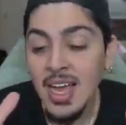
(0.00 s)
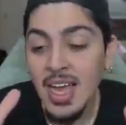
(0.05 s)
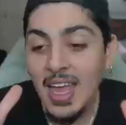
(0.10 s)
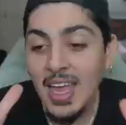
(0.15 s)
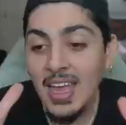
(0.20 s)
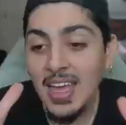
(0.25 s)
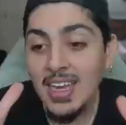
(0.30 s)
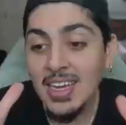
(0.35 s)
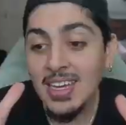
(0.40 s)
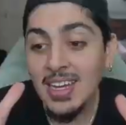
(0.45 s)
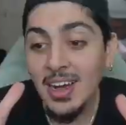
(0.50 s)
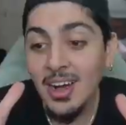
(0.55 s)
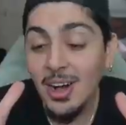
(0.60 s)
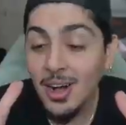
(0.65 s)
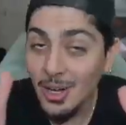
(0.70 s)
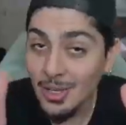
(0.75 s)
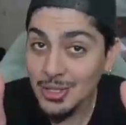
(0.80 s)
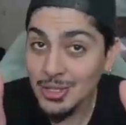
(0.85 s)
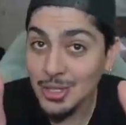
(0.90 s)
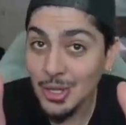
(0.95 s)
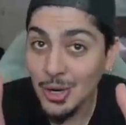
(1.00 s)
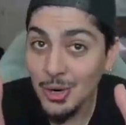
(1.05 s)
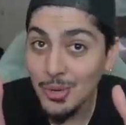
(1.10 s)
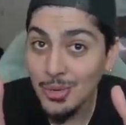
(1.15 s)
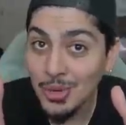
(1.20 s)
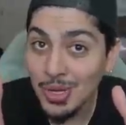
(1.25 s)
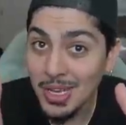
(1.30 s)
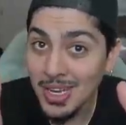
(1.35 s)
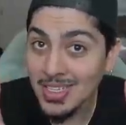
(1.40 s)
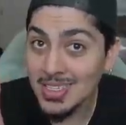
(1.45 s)
And
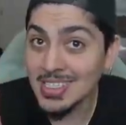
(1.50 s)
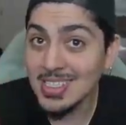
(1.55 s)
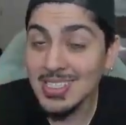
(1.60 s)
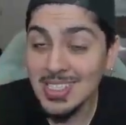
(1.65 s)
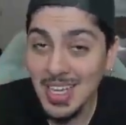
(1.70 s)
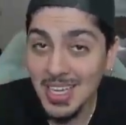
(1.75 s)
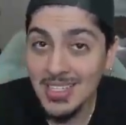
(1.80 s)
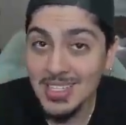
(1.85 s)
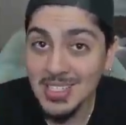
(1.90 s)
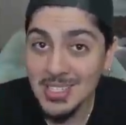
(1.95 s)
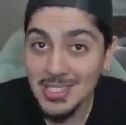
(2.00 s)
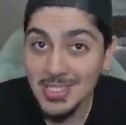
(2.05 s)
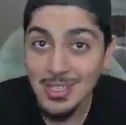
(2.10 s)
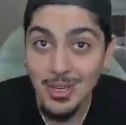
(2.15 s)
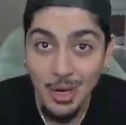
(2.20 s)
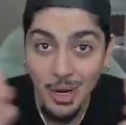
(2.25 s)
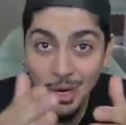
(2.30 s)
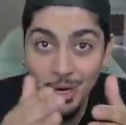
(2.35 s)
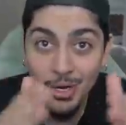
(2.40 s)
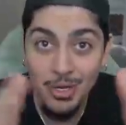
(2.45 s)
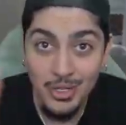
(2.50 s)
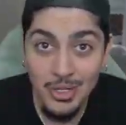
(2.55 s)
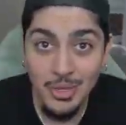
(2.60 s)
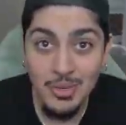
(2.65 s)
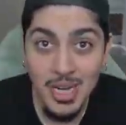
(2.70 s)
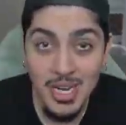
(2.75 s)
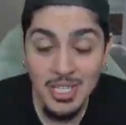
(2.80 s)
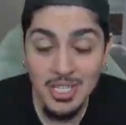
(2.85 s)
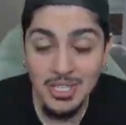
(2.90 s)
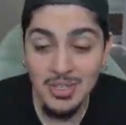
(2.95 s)
also, it extends her
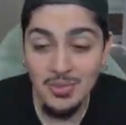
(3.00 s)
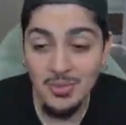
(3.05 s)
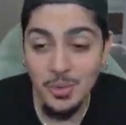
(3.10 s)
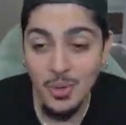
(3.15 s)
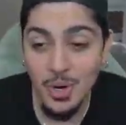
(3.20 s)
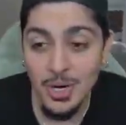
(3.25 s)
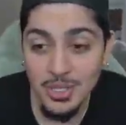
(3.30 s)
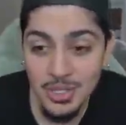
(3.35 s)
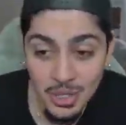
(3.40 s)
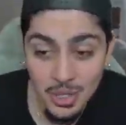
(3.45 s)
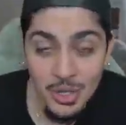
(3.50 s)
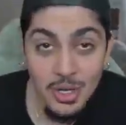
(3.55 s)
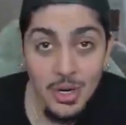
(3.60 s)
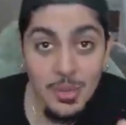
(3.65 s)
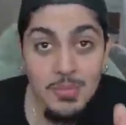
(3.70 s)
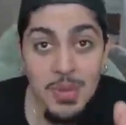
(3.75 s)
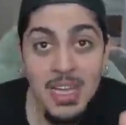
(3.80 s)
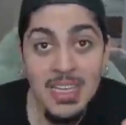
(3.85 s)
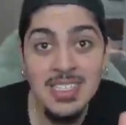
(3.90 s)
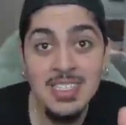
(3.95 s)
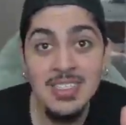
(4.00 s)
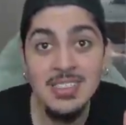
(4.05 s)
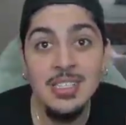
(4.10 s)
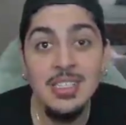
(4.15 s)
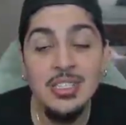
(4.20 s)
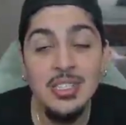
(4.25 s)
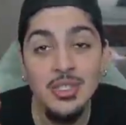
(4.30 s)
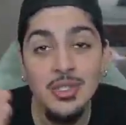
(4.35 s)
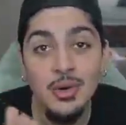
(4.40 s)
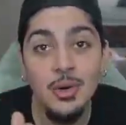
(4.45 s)
duration for it. So you're
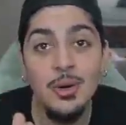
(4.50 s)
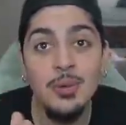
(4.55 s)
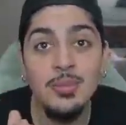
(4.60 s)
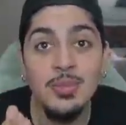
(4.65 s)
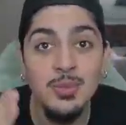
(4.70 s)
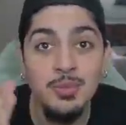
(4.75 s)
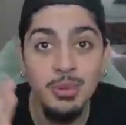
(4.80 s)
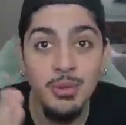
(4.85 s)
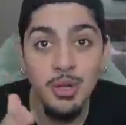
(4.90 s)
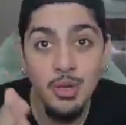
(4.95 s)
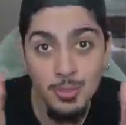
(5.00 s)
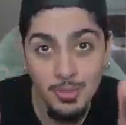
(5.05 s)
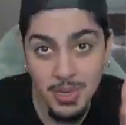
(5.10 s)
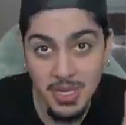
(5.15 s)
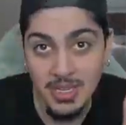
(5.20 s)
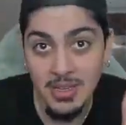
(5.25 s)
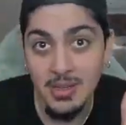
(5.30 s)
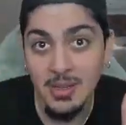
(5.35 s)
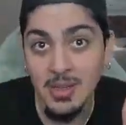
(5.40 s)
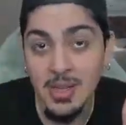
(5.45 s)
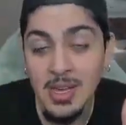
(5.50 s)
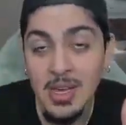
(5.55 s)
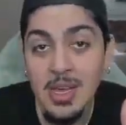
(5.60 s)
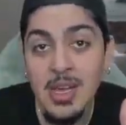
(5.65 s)
basically Storm's blue pill.